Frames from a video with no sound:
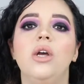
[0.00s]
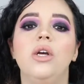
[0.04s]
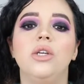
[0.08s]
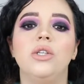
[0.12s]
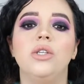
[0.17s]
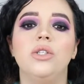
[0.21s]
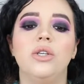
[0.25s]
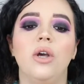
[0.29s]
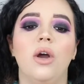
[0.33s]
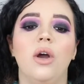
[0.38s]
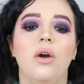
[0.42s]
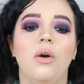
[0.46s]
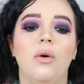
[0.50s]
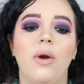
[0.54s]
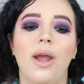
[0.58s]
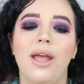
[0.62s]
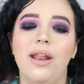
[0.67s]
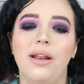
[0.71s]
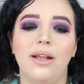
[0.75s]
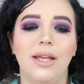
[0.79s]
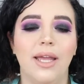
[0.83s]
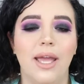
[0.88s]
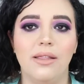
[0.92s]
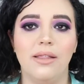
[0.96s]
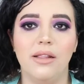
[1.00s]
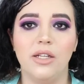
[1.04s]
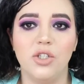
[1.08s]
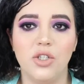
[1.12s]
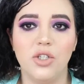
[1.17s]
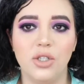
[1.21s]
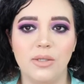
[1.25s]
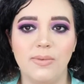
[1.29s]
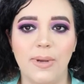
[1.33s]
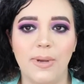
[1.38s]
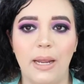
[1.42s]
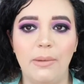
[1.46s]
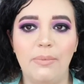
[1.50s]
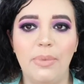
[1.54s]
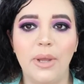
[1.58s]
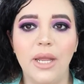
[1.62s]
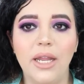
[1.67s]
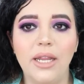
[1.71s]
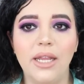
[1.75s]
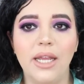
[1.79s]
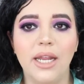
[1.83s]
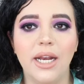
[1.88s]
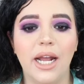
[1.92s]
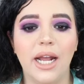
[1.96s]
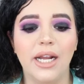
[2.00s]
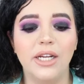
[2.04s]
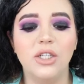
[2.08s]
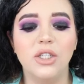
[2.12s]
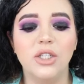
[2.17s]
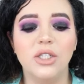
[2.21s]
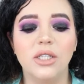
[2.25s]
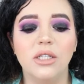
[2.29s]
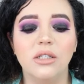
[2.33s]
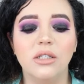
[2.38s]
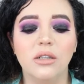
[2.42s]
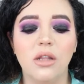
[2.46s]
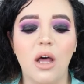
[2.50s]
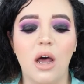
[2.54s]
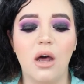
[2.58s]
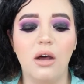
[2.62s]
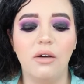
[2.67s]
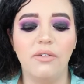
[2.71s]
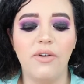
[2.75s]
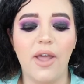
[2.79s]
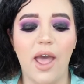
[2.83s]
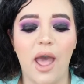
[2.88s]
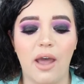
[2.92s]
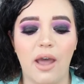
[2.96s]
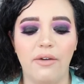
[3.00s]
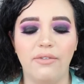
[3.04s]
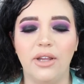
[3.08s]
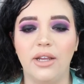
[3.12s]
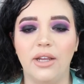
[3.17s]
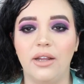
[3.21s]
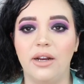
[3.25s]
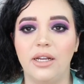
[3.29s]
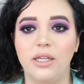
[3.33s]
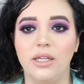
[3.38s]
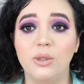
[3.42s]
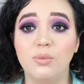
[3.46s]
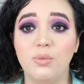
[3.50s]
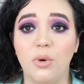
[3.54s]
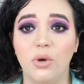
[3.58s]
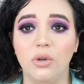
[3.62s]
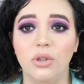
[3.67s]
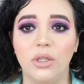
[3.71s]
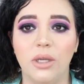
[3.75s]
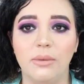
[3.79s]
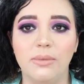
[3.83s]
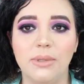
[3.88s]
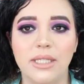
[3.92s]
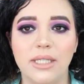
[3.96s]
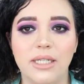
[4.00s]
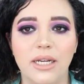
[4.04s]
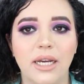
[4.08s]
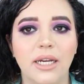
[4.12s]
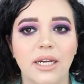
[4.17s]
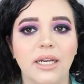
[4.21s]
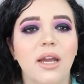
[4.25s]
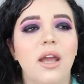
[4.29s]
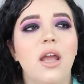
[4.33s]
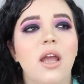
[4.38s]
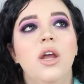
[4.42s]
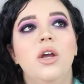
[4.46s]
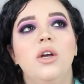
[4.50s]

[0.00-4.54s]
So, and again, that's just my opinion. I just love having a nice bold lipstick.